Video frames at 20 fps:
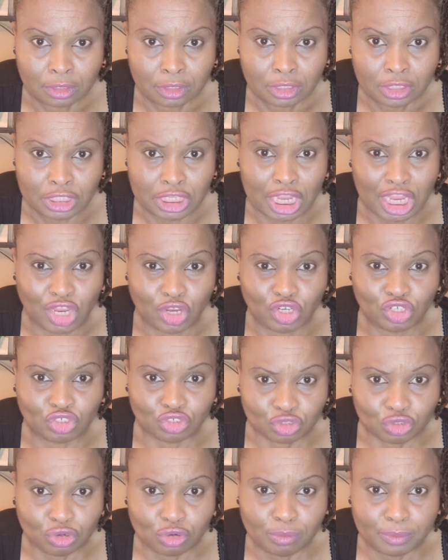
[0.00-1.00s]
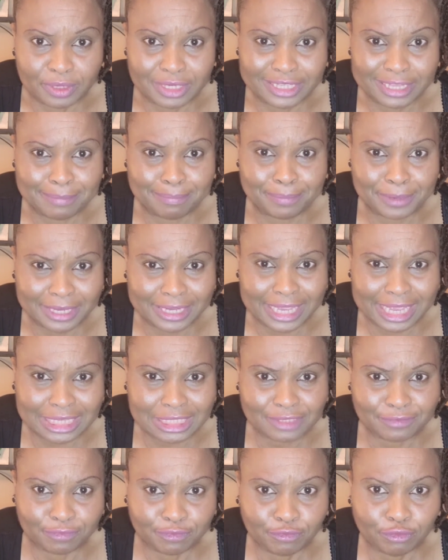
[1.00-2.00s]
They should be the
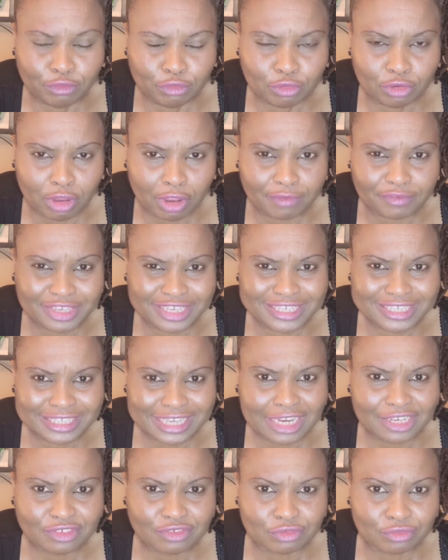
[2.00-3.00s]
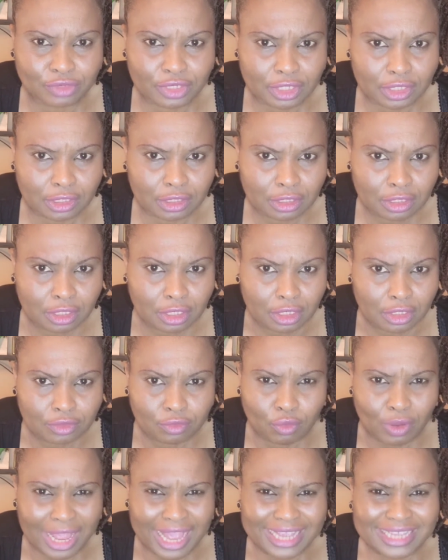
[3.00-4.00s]
biggest fool of the century
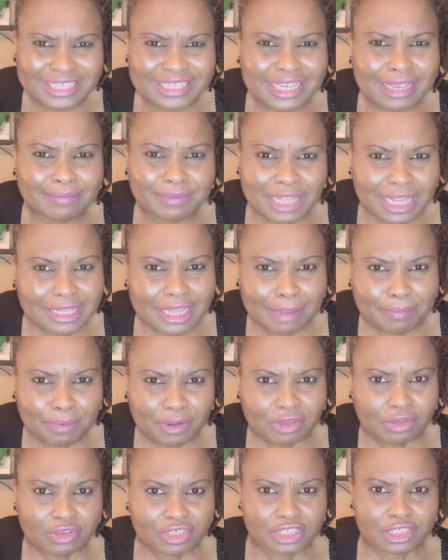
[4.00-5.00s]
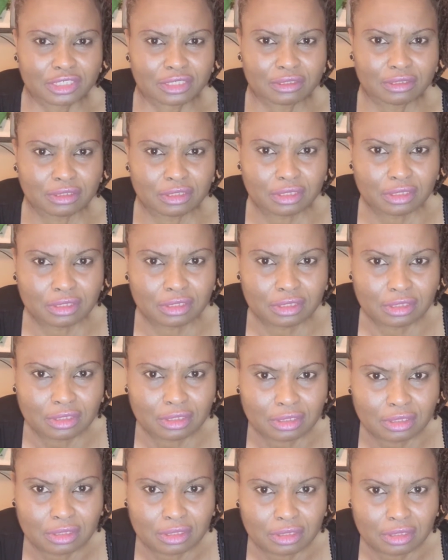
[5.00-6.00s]
to accept that apology.
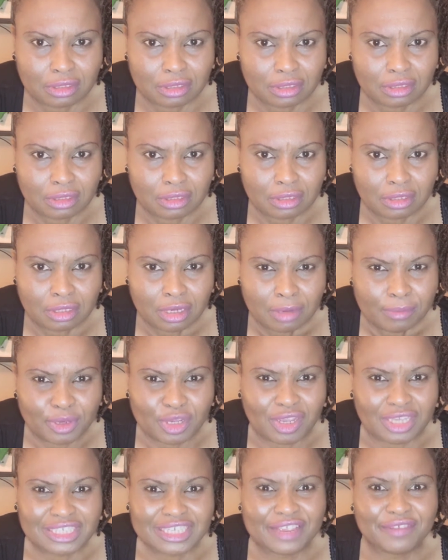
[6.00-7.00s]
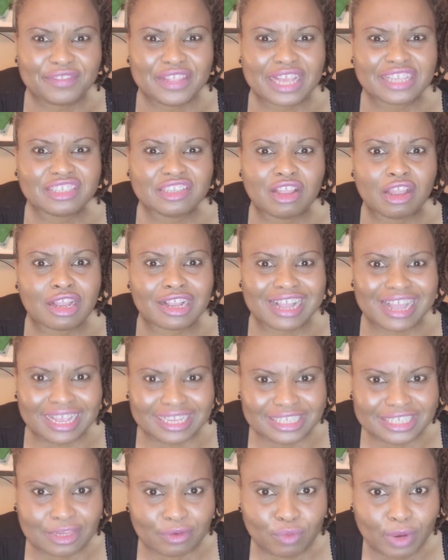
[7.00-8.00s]
Because if there's no
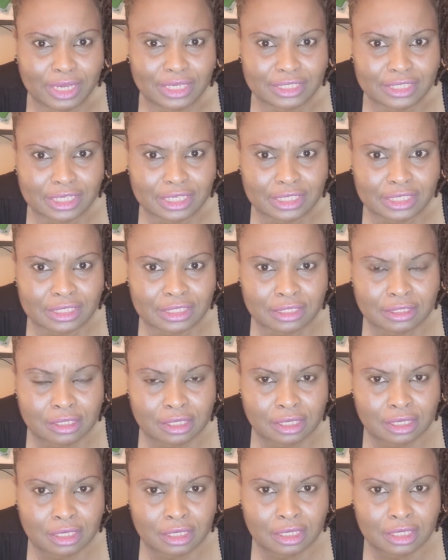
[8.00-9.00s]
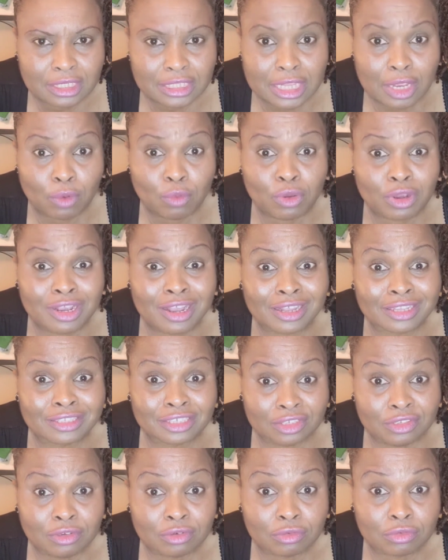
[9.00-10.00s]
consequences, they will
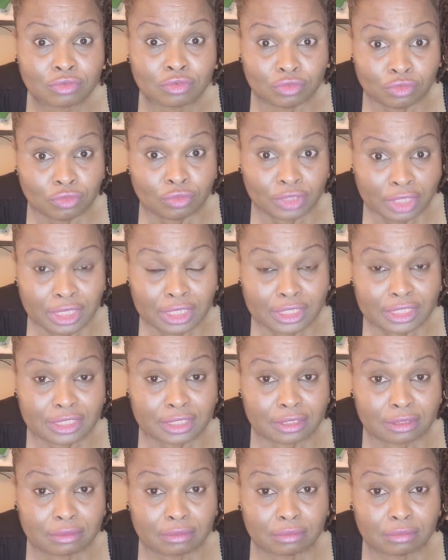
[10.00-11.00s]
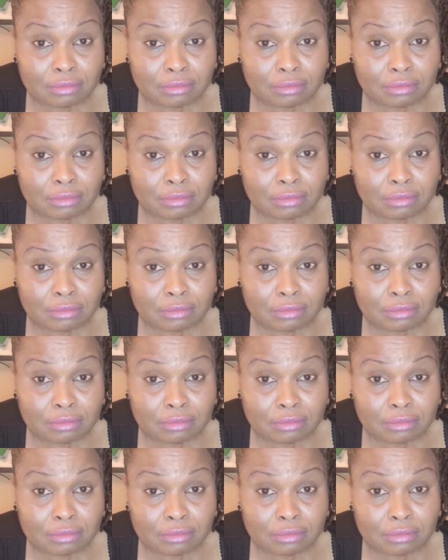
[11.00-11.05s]
continue to do this.